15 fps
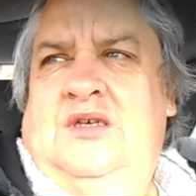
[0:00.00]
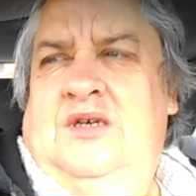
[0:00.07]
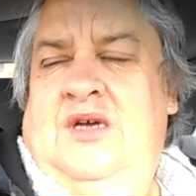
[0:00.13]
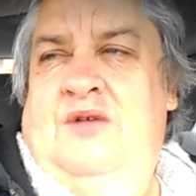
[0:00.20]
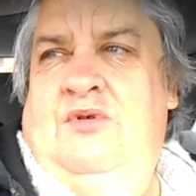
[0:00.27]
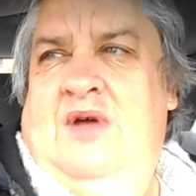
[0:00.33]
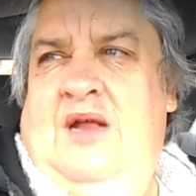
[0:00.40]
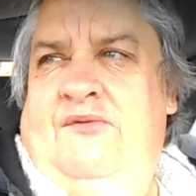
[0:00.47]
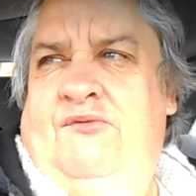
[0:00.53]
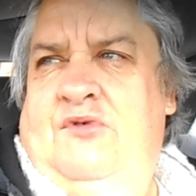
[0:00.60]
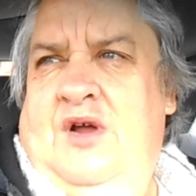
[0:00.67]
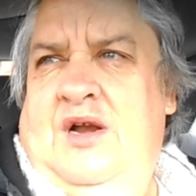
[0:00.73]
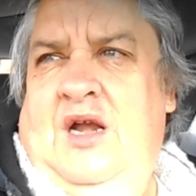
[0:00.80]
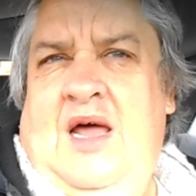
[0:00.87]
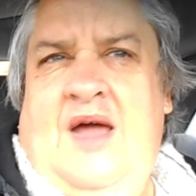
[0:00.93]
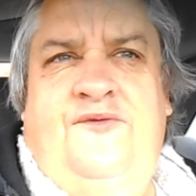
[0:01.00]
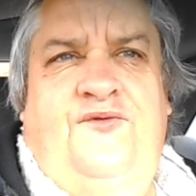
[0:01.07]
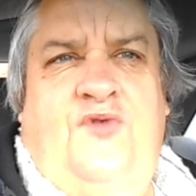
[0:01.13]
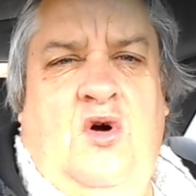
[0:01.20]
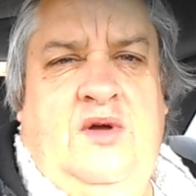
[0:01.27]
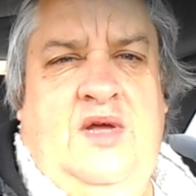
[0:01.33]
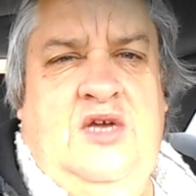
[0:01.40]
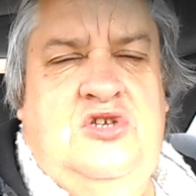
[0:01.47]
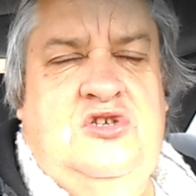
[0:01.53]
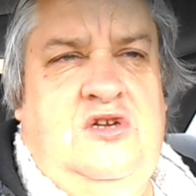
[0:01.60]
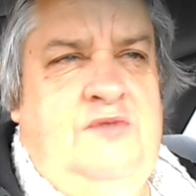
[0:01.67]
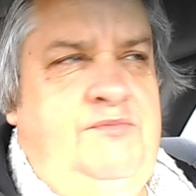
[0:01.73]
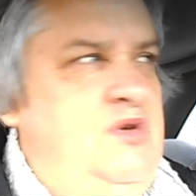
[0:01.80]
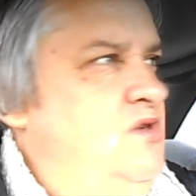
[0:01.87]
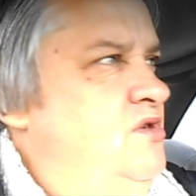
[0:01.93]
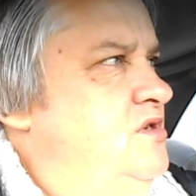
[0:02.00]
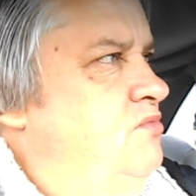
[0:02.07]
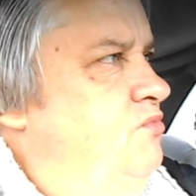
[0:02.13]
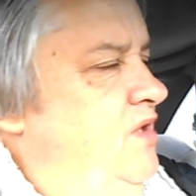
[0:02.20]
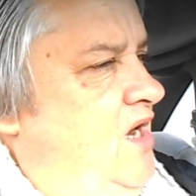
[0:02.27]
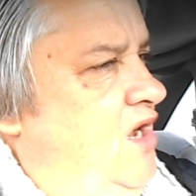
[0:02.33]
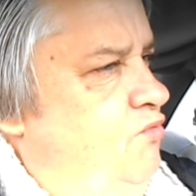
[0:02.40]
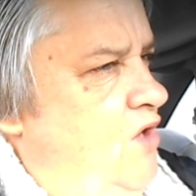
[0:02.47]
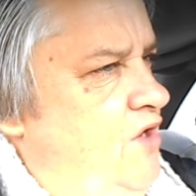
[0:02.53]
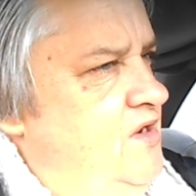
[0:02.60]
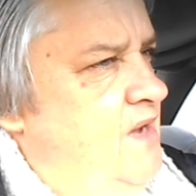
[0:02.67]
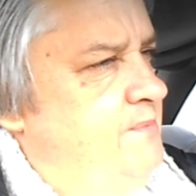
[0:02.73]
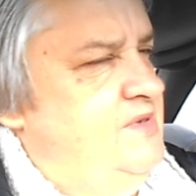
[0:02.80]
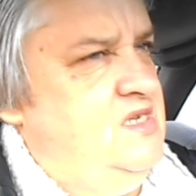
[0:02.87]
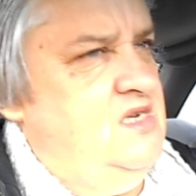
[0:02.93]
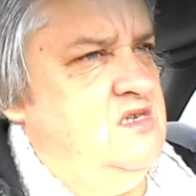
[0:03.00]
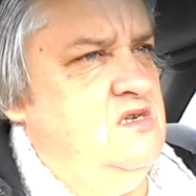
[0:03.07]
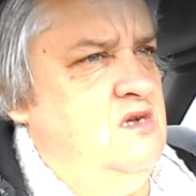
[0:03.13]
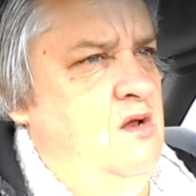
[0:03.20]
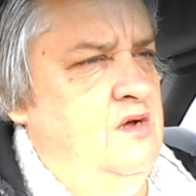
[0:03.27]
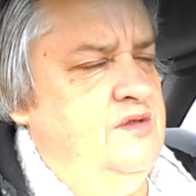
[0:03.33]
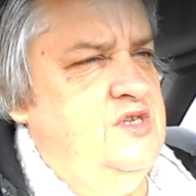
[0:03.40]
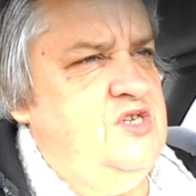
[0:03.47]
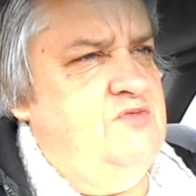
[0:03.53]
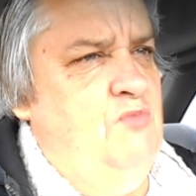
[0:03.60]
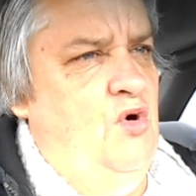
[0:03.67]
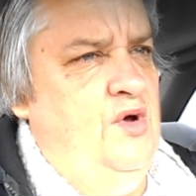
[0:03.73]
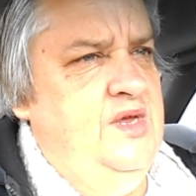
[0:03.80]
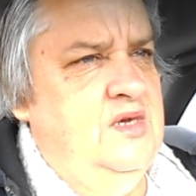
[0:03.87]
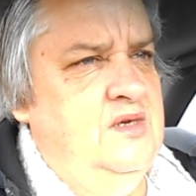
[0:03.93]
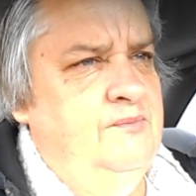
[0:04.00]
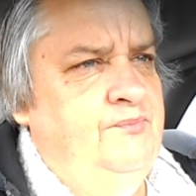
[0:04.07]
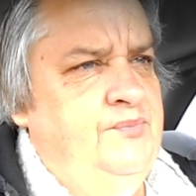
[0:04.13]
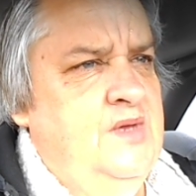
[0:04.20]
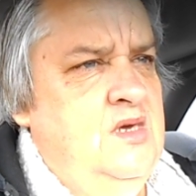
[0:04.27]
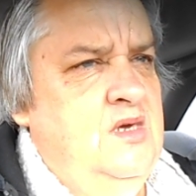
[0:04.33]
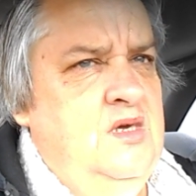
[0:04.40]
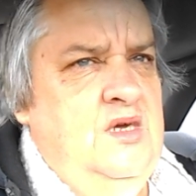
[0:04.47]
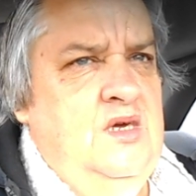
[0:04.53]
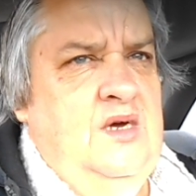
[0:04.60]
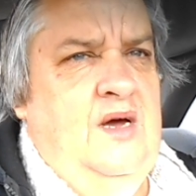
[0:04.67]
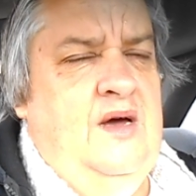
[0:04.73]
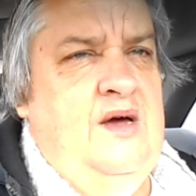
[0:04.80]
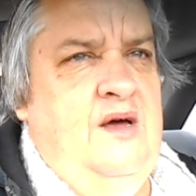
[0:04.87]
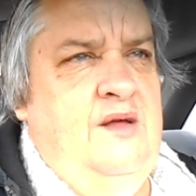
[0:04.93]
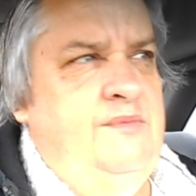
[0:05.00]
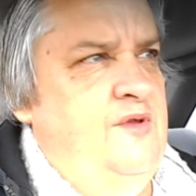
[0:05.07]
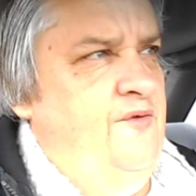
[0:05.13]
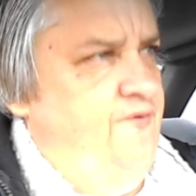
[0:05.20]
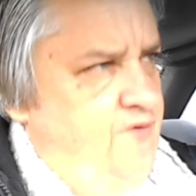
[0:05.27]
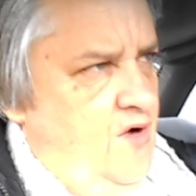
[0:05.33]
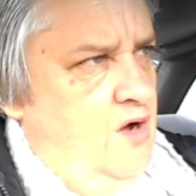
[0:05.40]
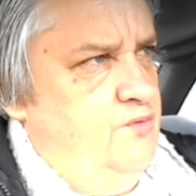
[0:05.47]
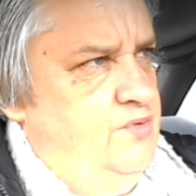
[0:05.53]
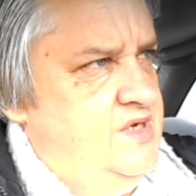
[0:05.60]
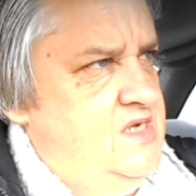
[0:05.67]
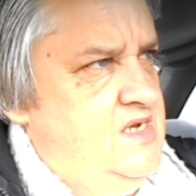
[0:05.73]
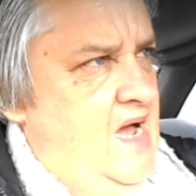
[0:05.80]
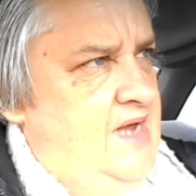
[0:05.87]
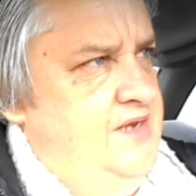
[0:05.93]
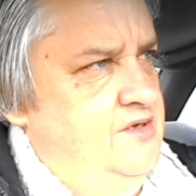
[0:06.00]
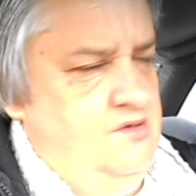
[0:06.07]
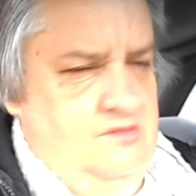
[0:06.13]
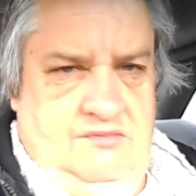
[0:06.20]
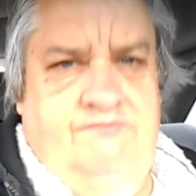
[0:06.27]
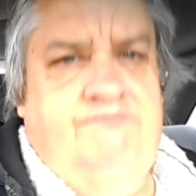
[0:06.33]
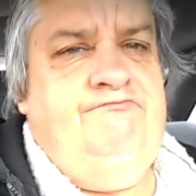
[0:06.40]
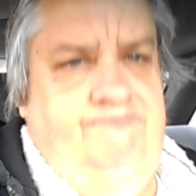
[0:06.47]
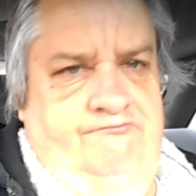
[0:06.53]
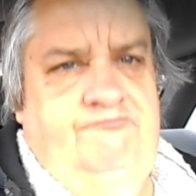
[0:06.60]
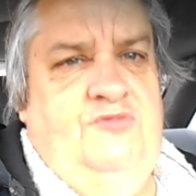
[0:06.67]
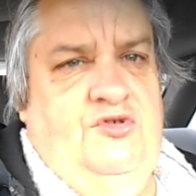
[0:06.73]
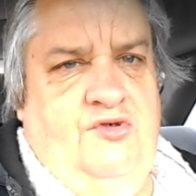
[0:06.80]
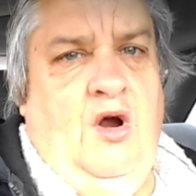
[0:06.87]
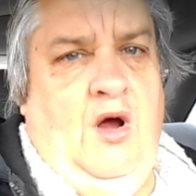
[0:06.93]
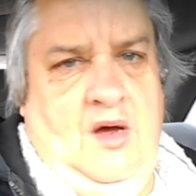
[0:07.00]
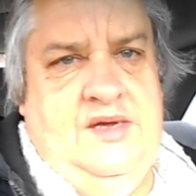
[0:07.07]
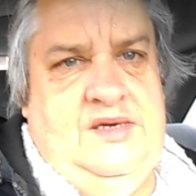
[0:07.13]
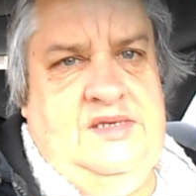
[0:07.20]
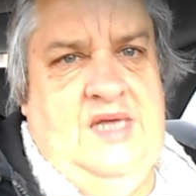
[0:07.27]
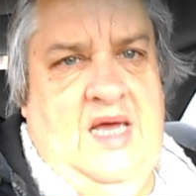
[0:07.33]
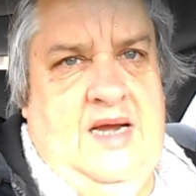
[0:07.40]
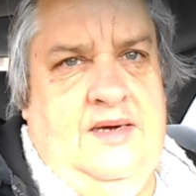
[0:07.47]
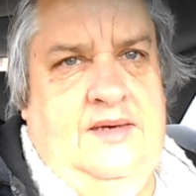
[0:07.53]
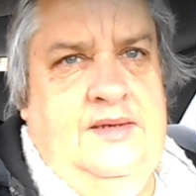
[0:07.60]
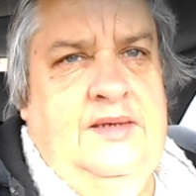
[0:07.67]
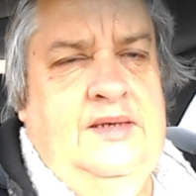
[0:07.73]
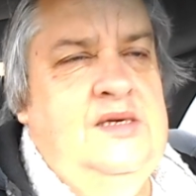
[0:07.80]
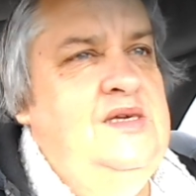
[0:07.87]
I've got a late fog, actually, because when I woke up 6 o'clock this morning, the fog was starting to rise then.